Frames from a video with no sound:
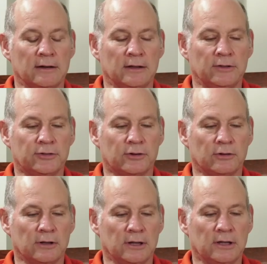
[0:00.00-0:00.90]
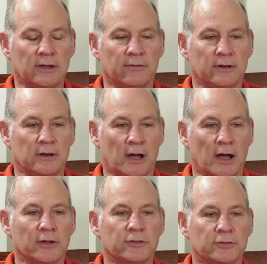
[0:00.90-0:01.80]
And he's certainly given
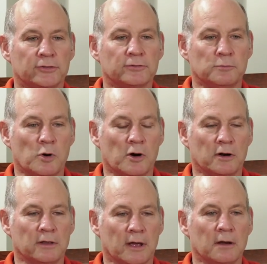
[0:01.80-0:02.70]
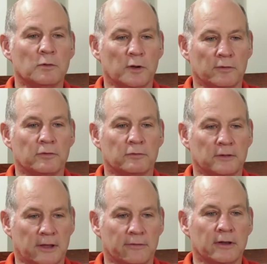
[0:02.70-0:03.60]
us more than we've
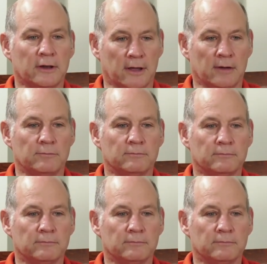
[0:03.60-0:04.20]
given him.